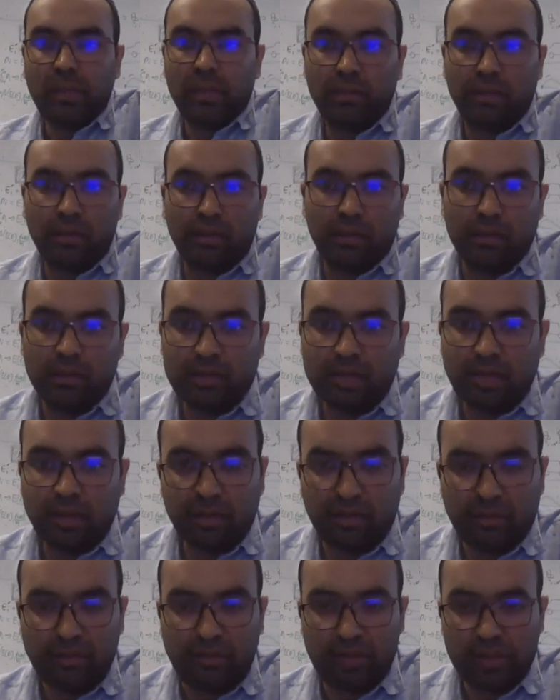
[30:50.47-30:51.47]
and the
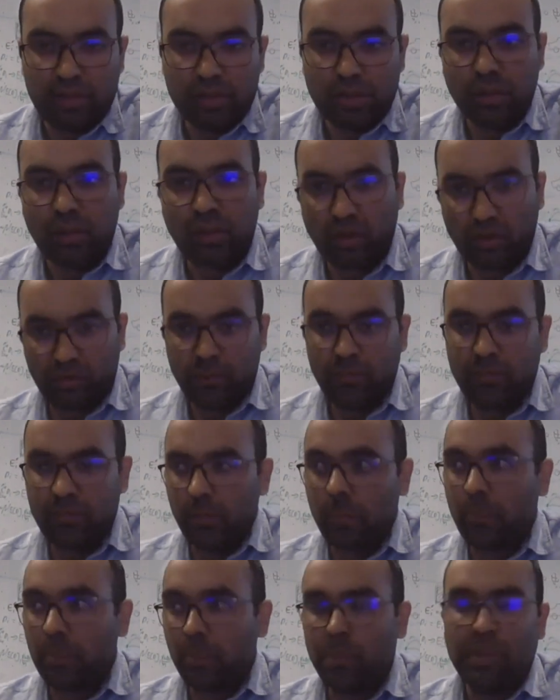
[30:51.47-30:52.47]
standard deviation of
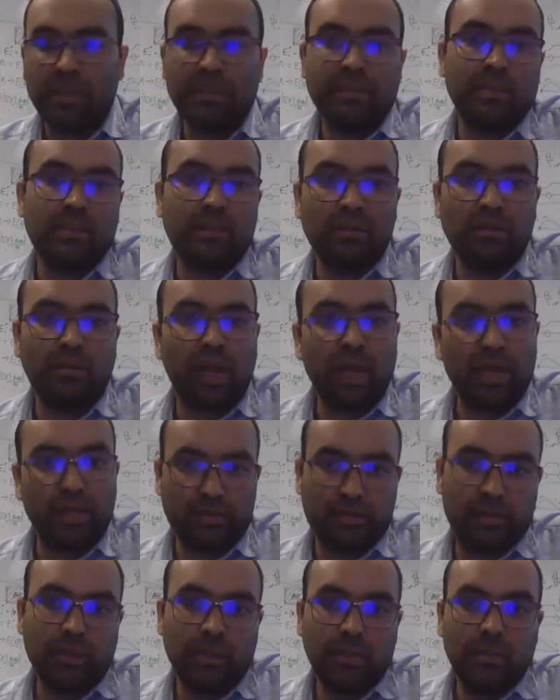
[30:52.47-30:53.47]
the per pixel
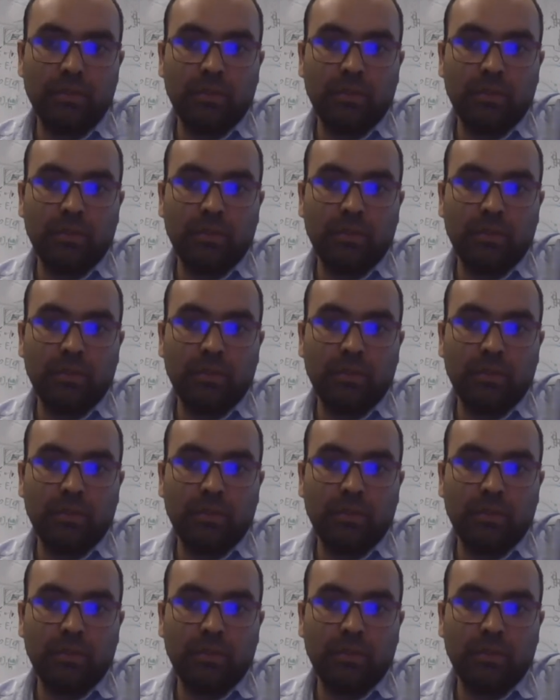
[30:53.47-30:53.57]
values.